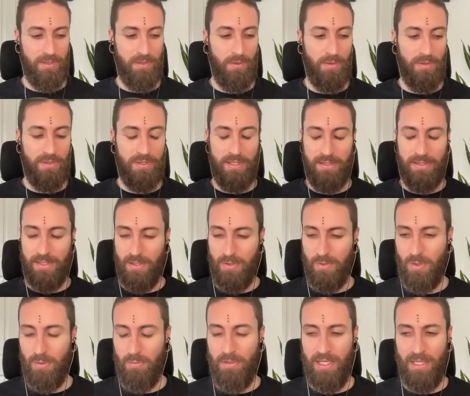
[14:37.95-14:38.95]
notice the
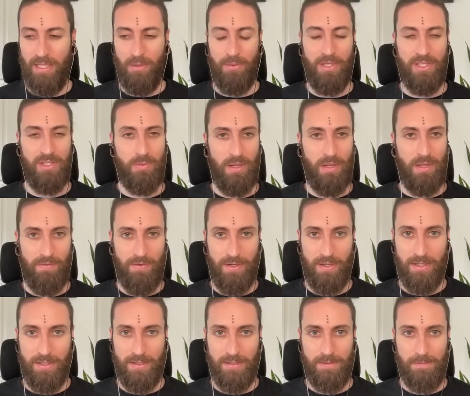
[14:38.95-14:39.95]
syndrome, the illness, whatever it
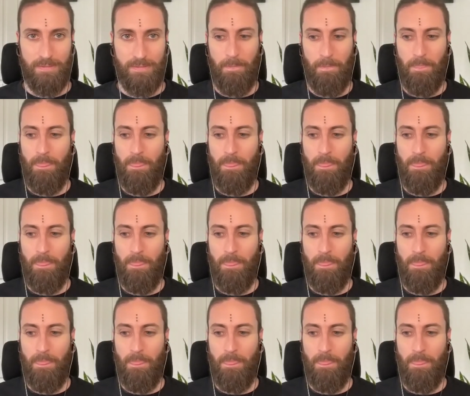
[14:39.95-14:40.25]
is,